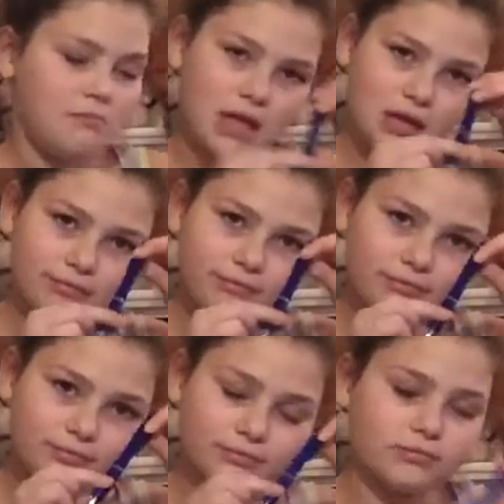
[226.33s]
pin
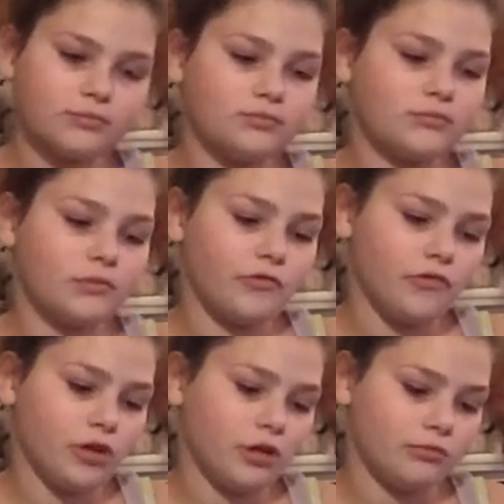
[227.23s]

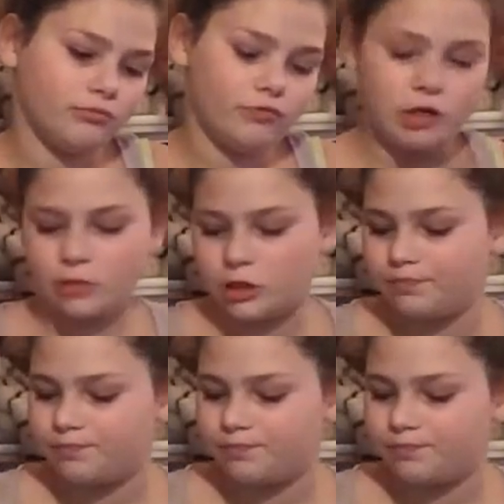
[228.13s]
from Farmers.